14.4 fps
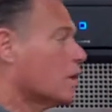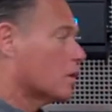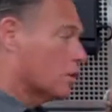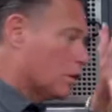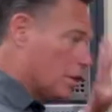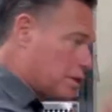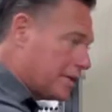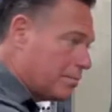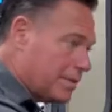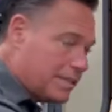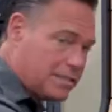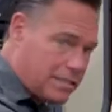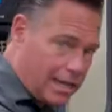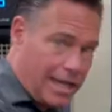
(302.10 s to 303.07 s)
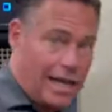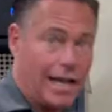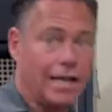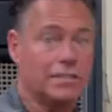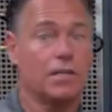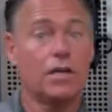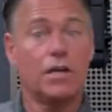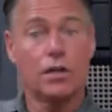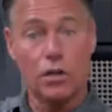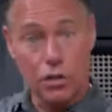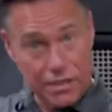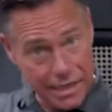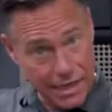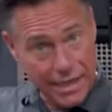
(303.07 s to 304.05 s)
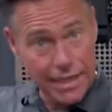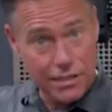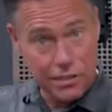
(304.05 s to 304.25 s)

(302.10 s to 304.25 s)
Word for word: look at mids and highs, look at a head